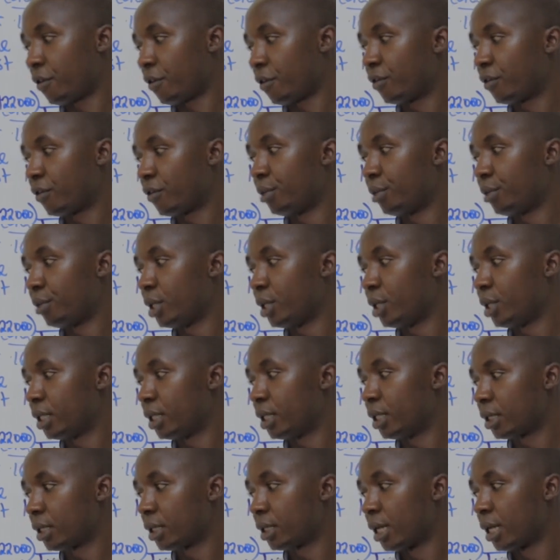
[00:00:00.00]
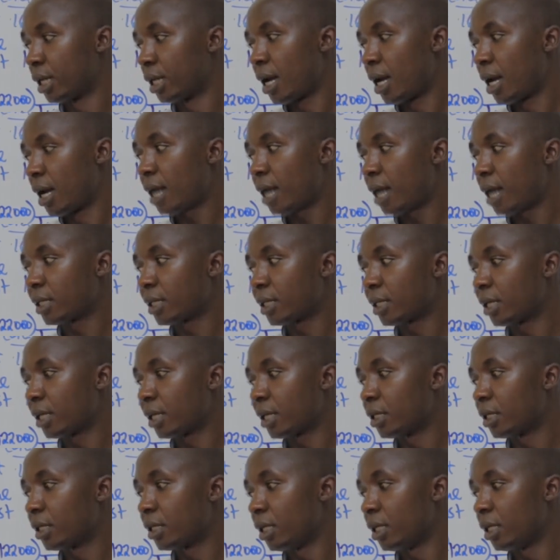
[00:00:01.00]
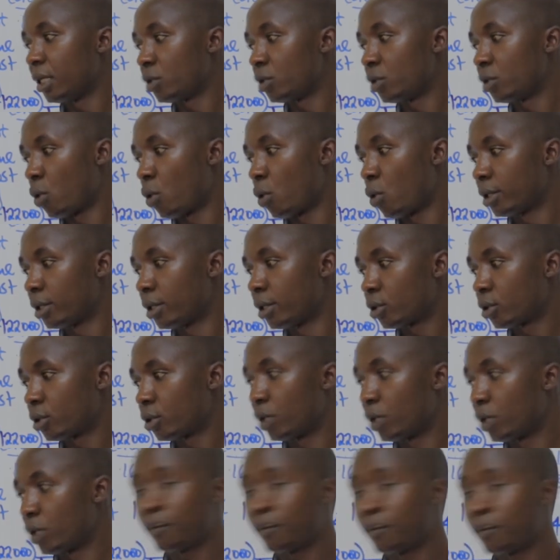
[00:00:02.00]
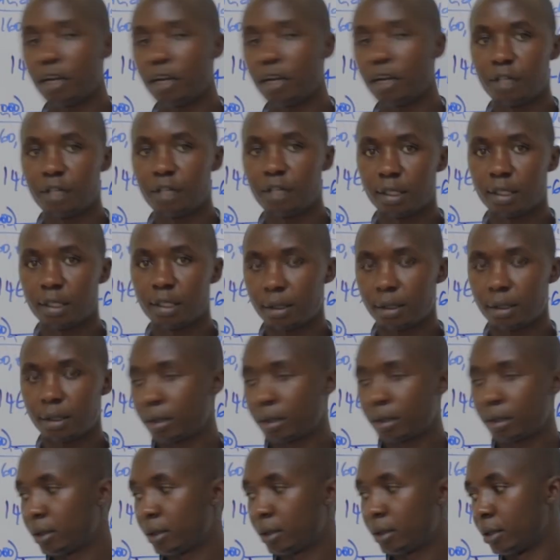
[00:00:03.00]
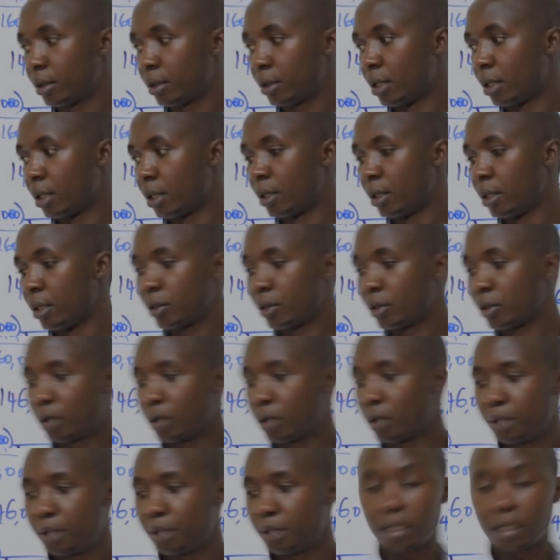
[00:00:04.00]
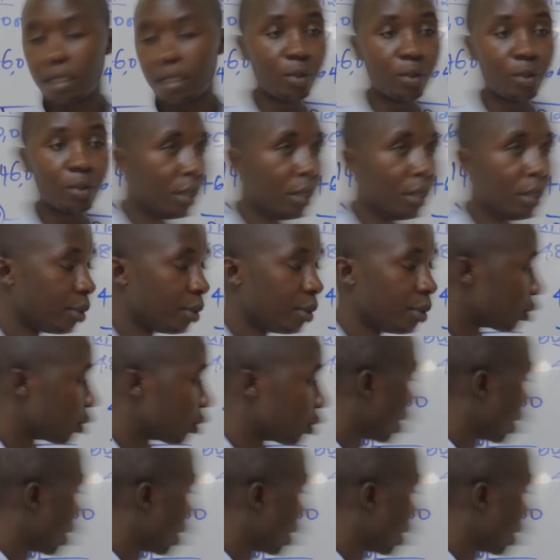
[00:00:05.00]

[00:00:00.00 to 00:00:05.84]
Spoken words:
of the building as at that date was 25 years. So which means that you can be able to